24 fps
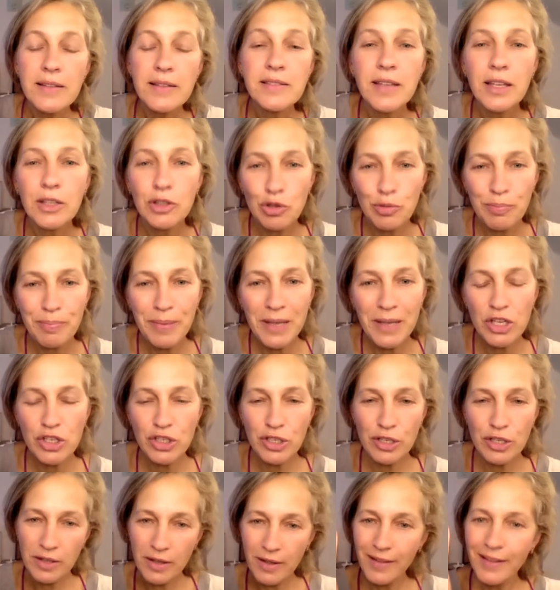I said to
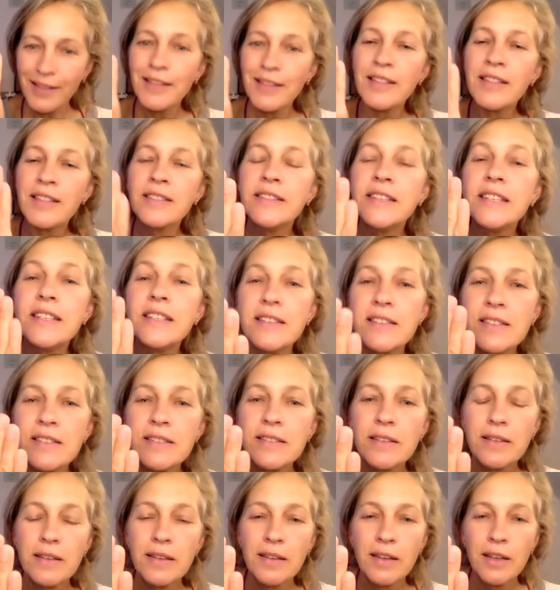patient,
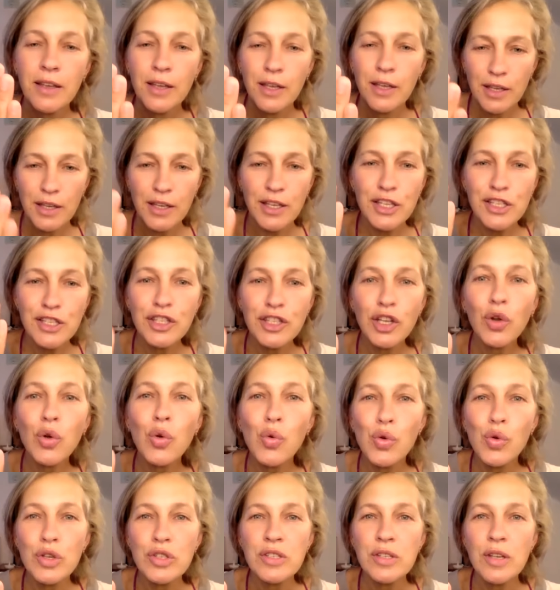this is the
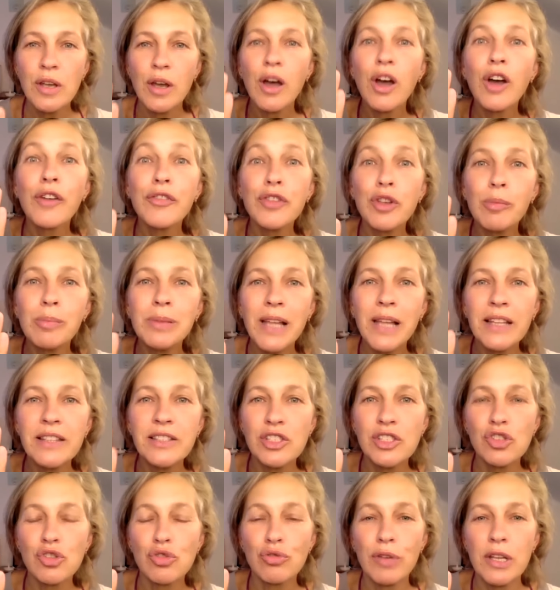cause of your
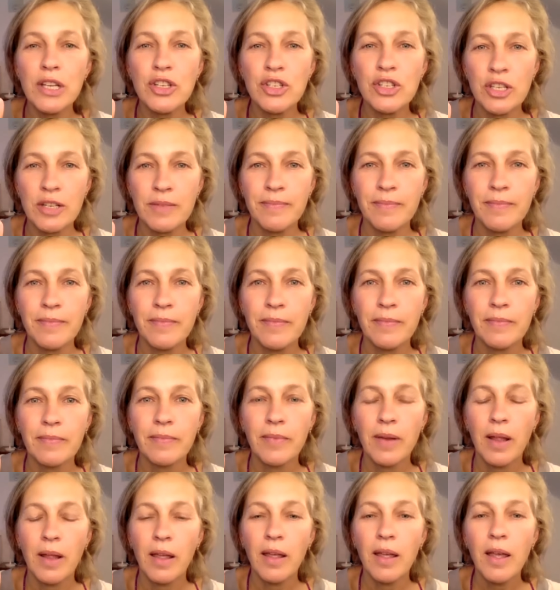blood dyscrasia.
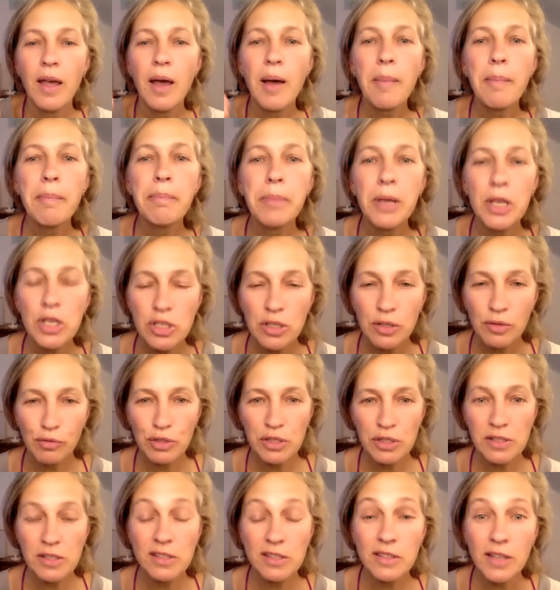
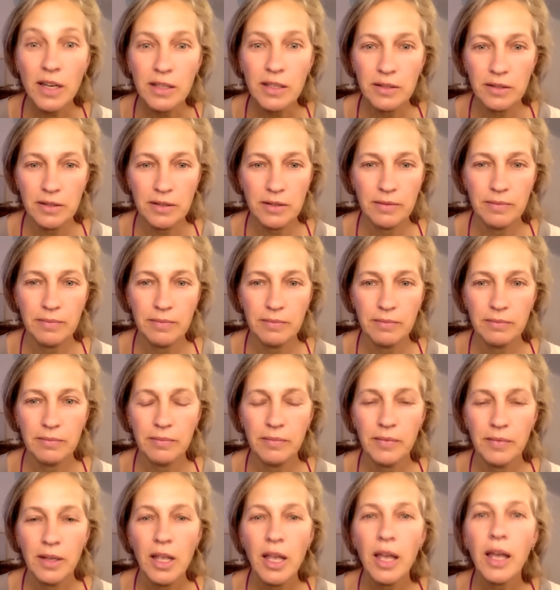Patient was stunned.
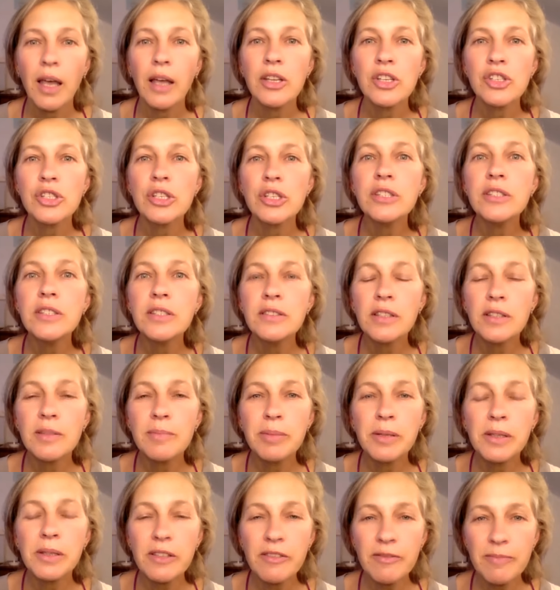She did
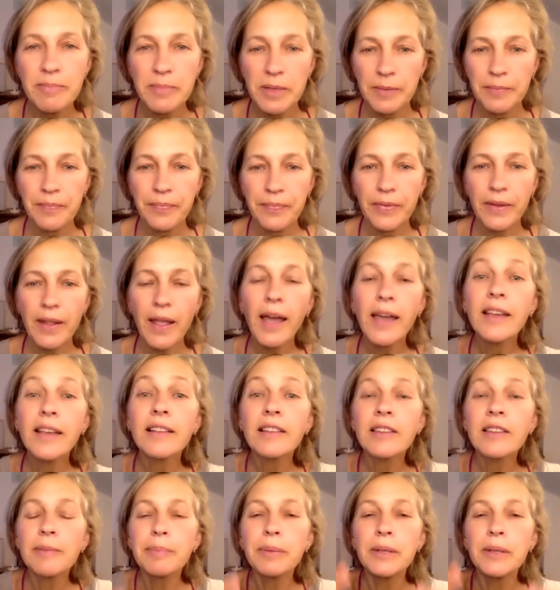not believe me.
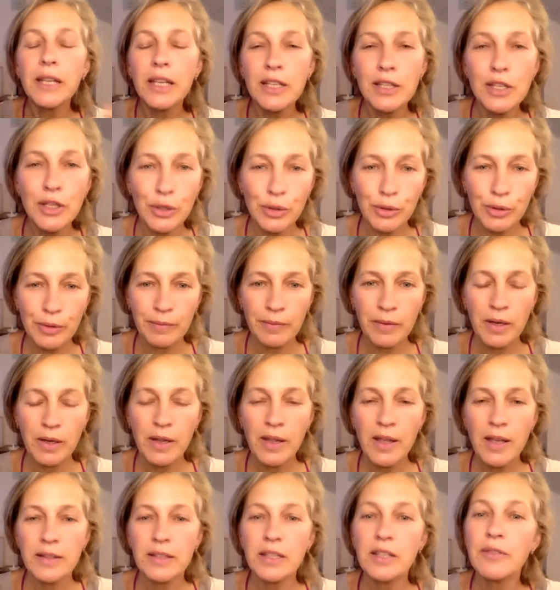I explained her
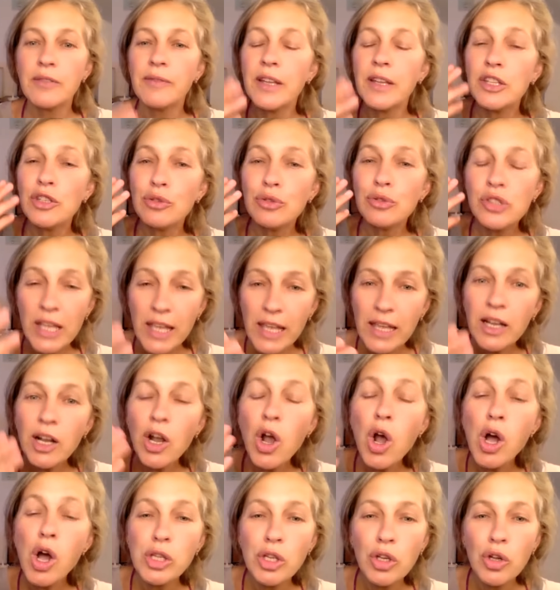that when you
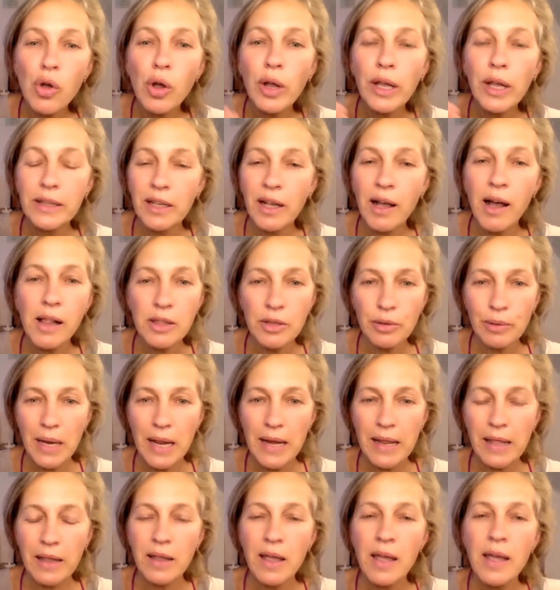take Cholagogue and
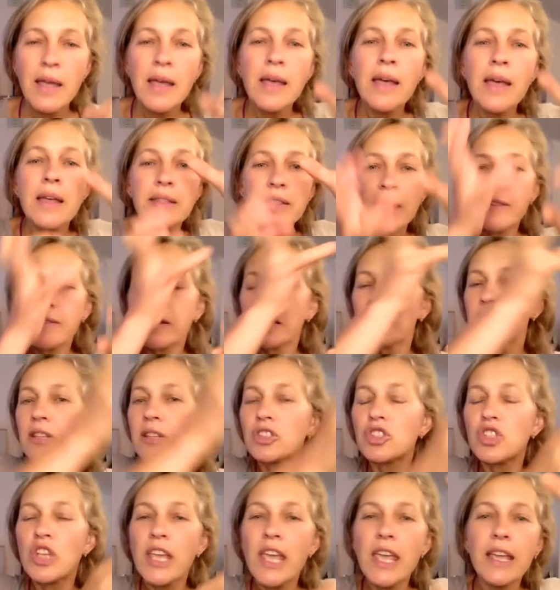choleretic, they
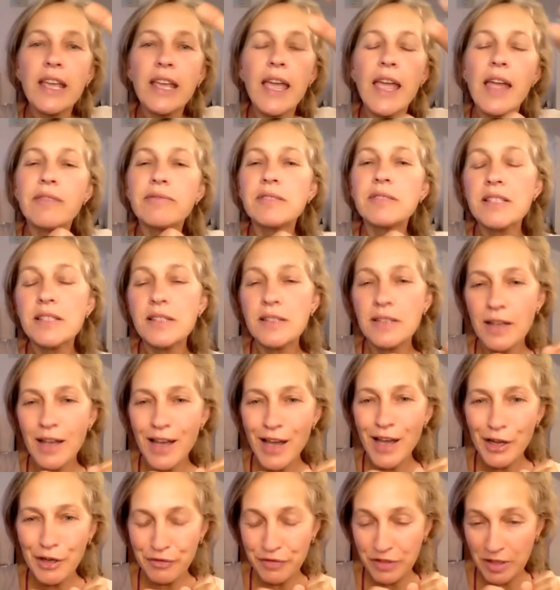will take
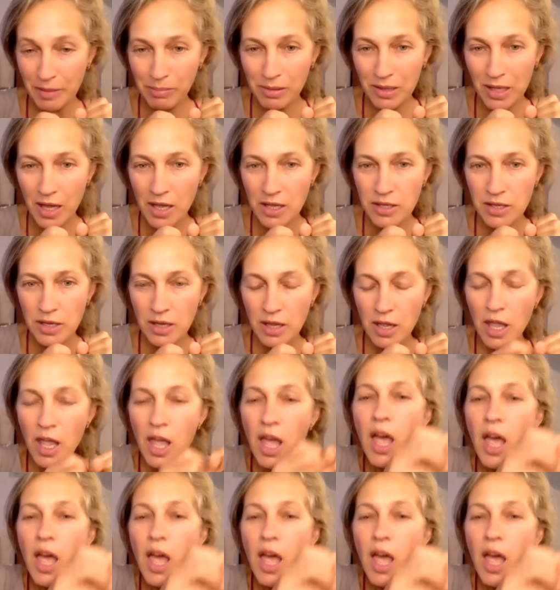everything out of the blood